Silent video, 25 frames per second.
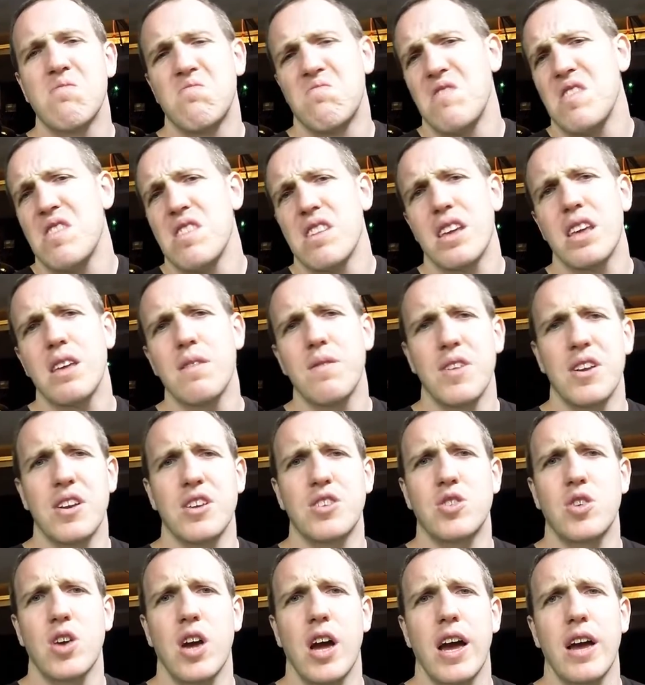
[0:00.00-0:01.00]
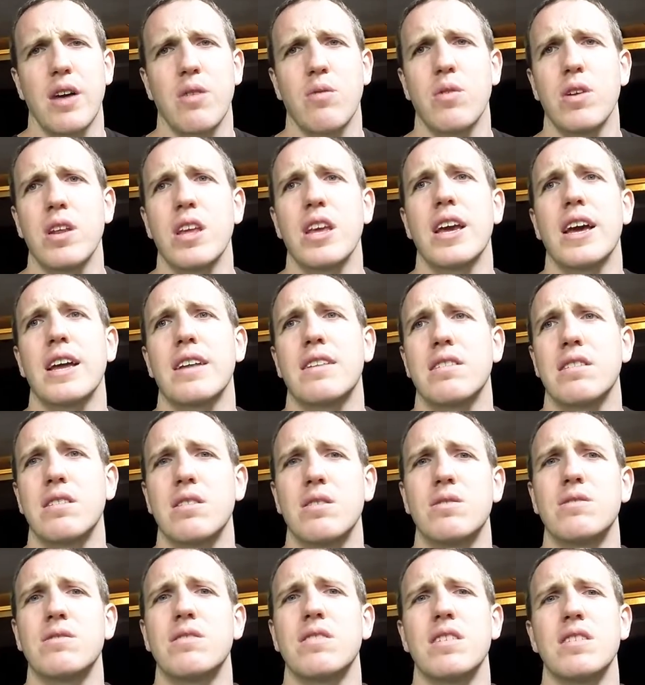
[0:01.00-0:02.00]
give it a try. What do you got to
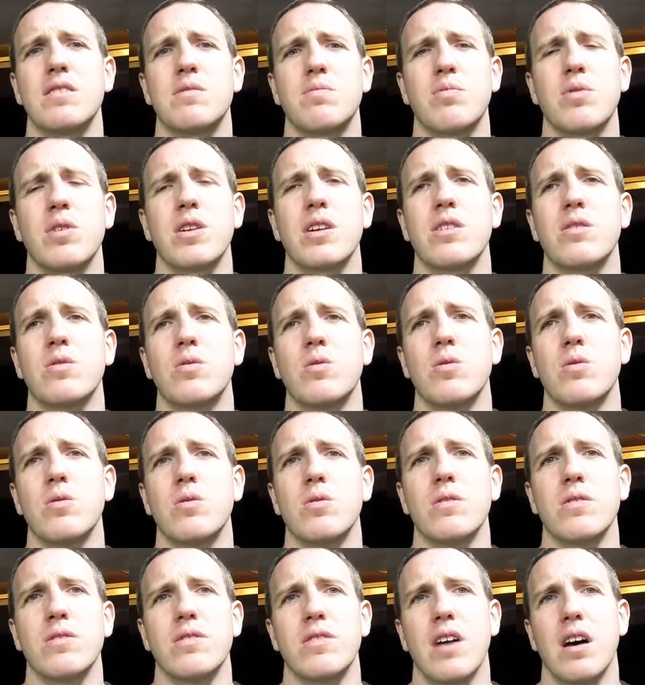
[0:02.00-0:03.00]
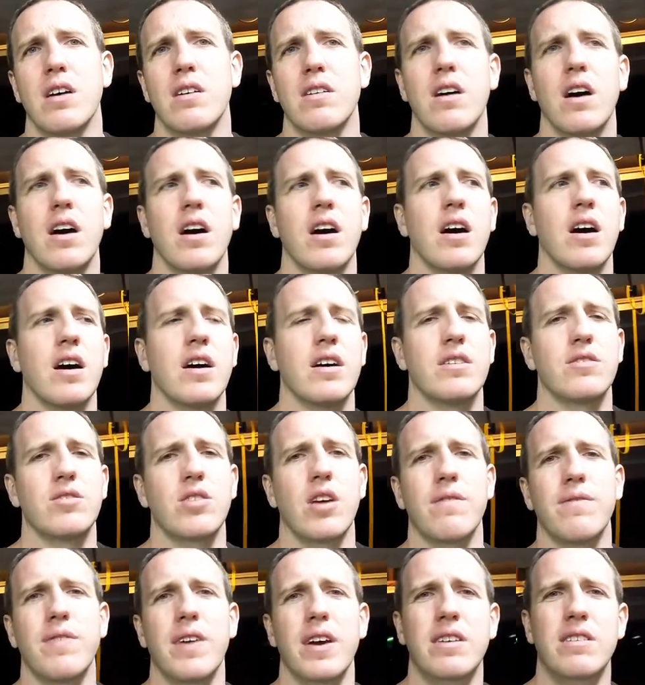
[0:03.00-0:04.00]
lose? It is pretty cool.
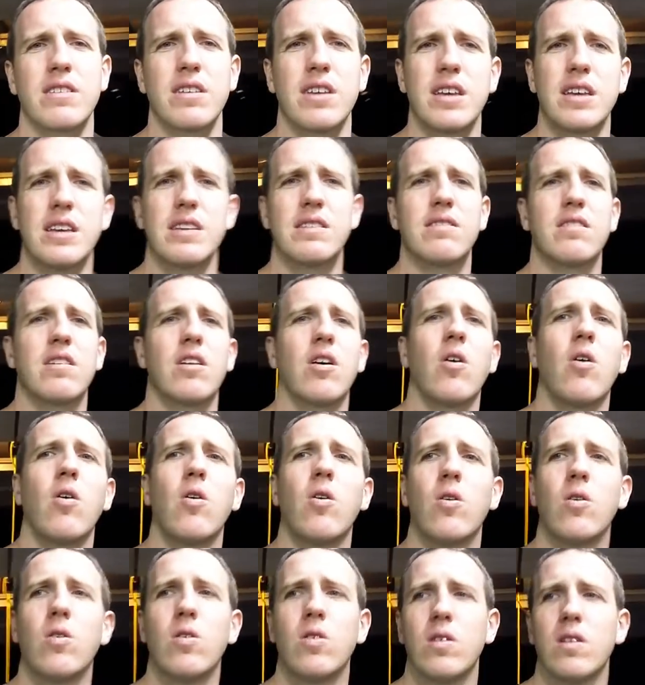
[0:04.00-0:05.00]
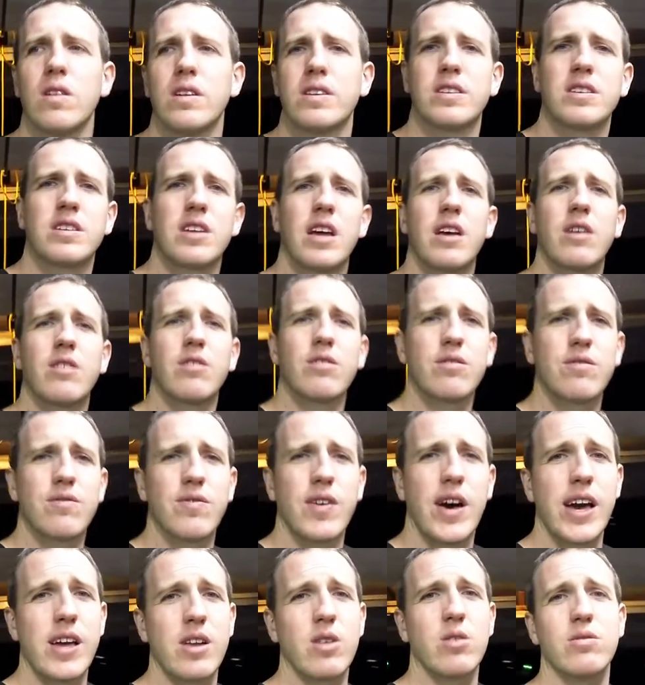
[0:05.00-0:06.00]
Trifecta is an all sales
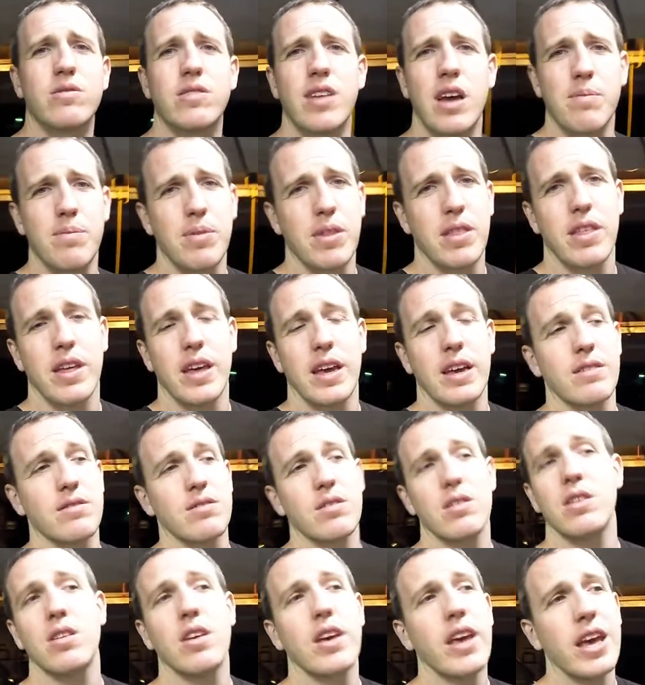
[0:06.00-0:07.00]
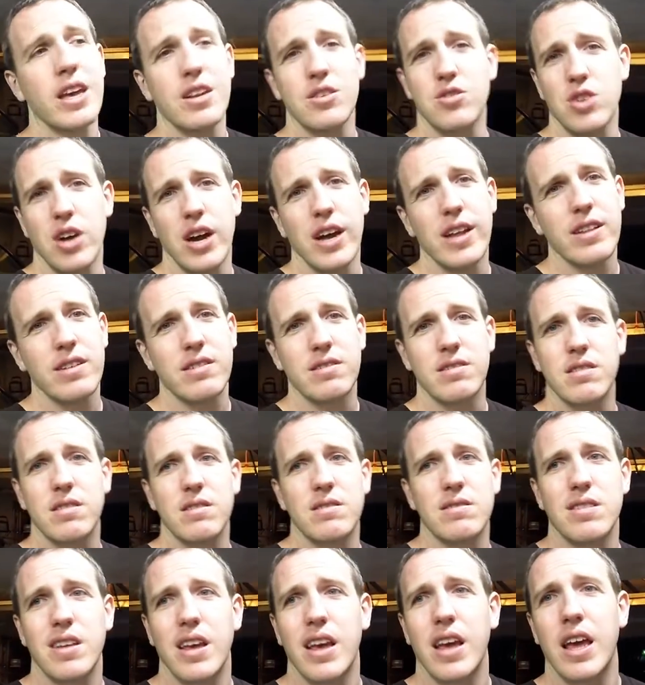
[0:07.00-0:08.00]
final type of thing. So you can't try this
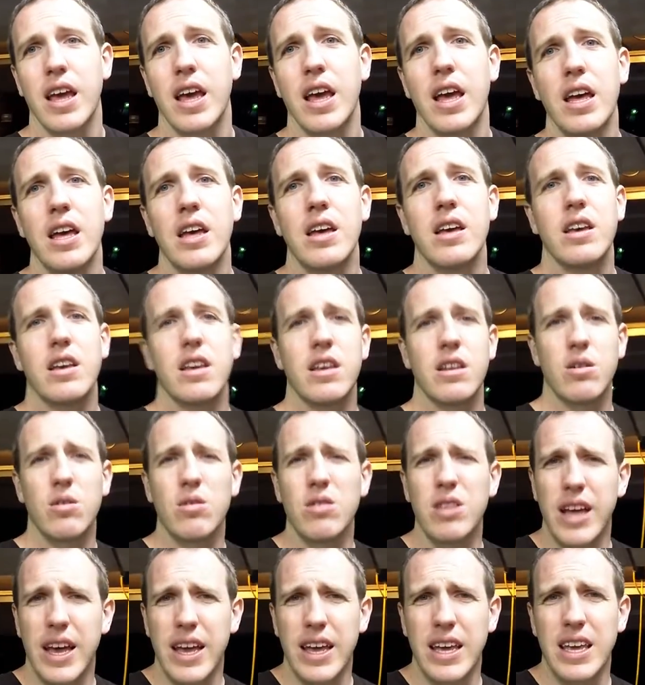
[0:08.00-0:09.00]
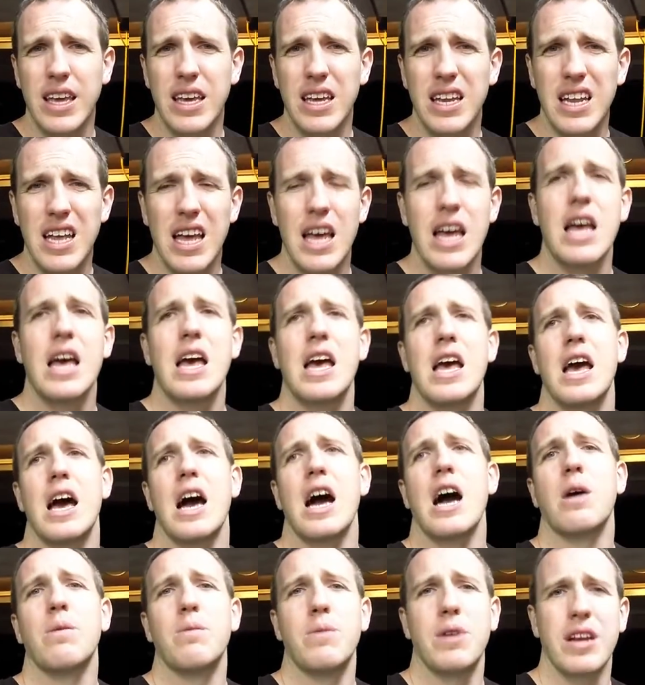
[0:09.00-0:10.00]
and say, you don't like it,
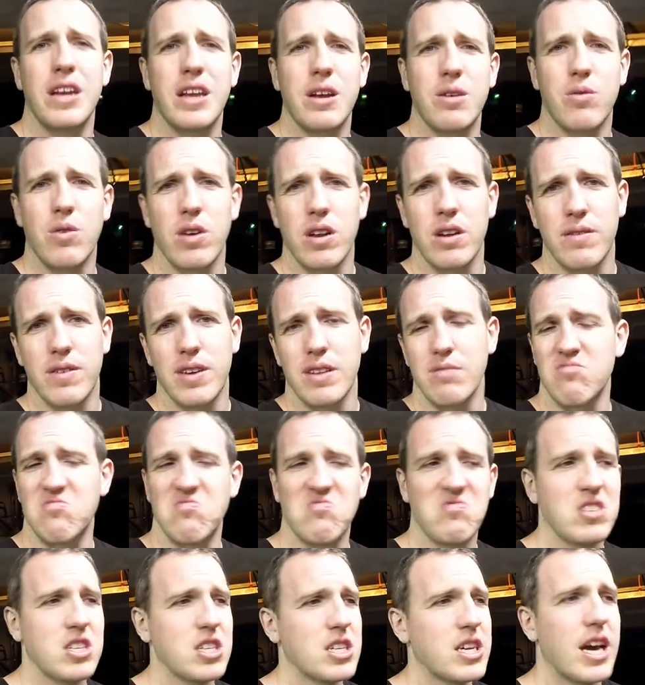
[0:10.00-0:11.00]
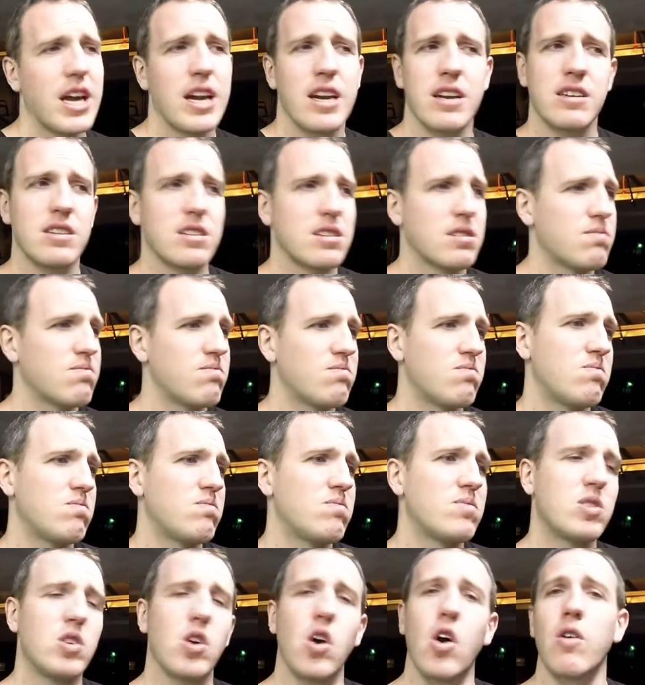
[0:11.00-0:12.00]
I'm going to get rid of it. You got to just
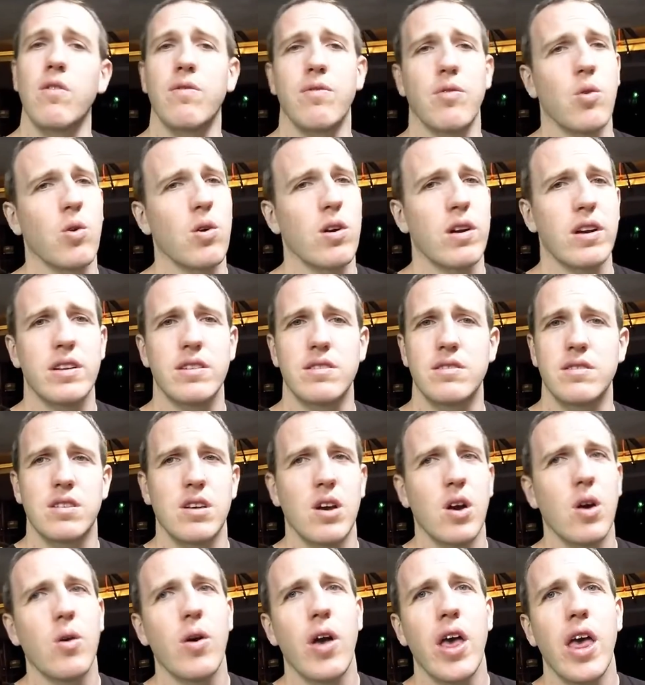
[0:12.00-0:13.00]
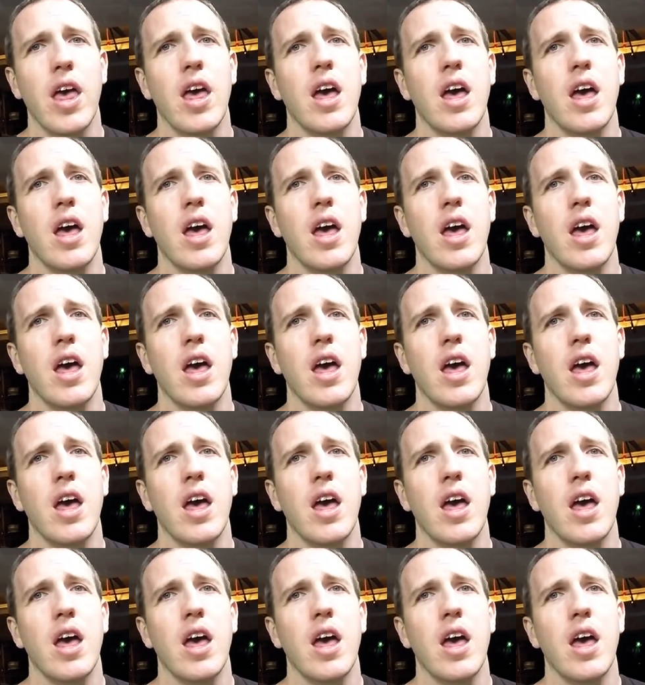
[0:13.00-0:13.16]
go for it. So